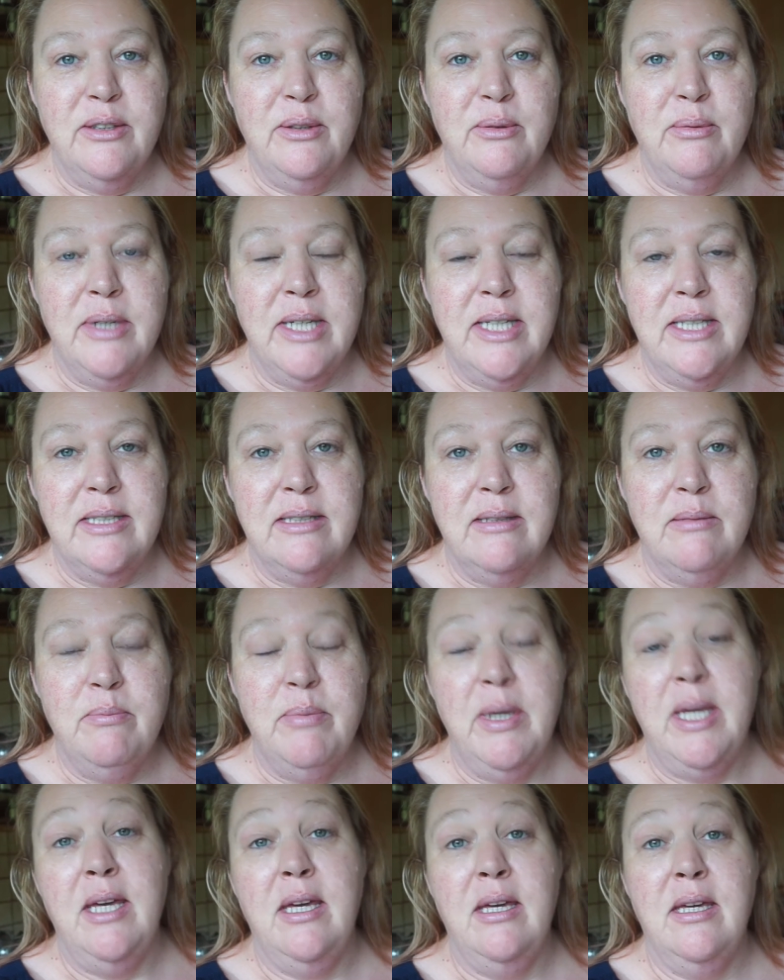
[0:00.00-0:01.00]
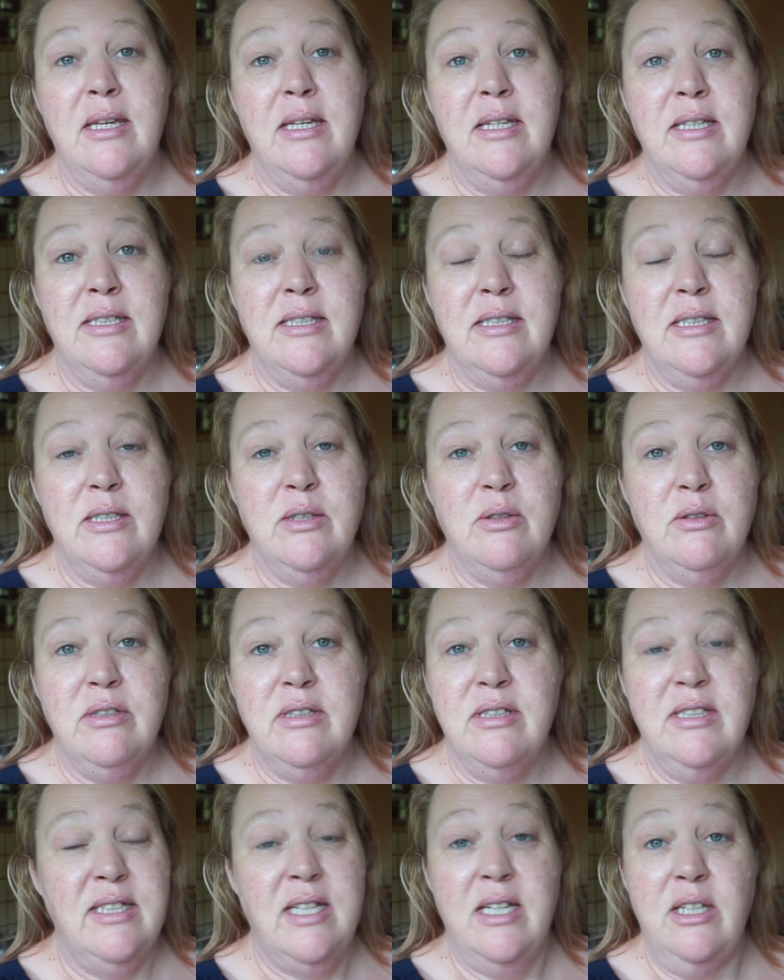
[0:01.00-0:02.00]
the reason being is the start of
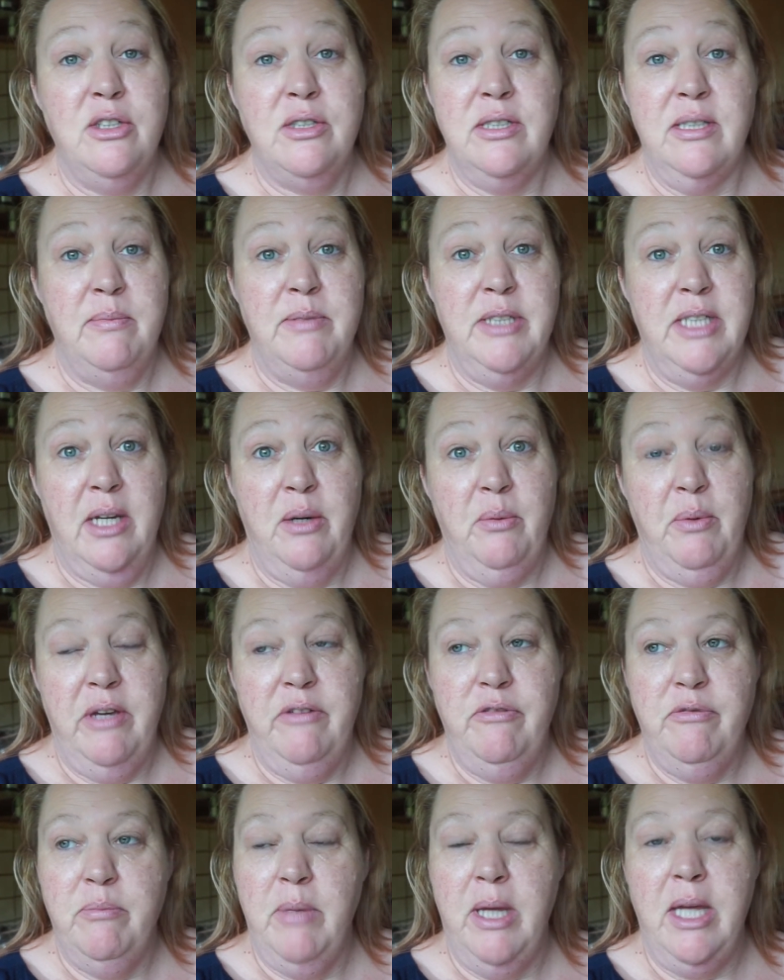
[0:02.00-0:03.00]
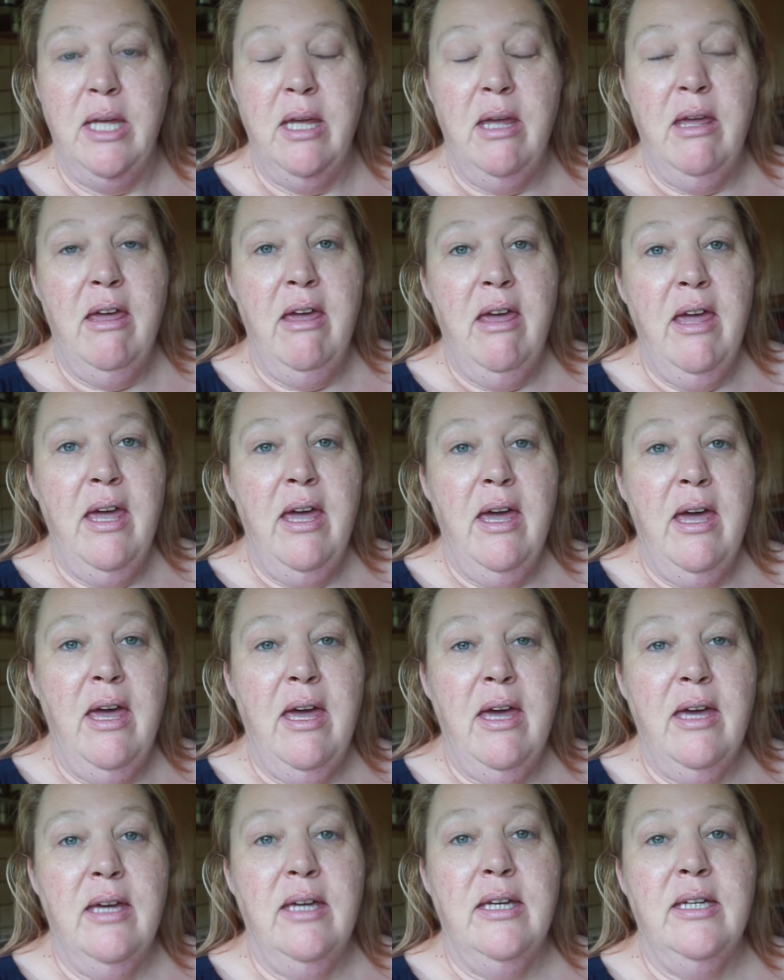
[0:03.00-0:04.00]
the day just seemed to get away from me,
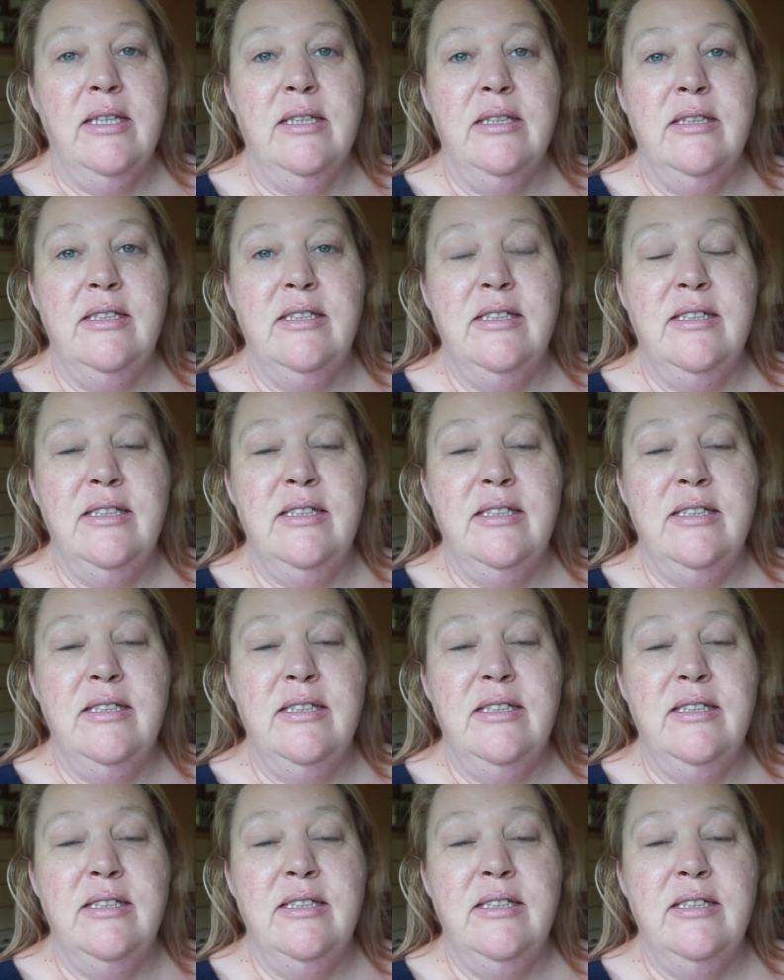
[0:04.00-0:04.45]
and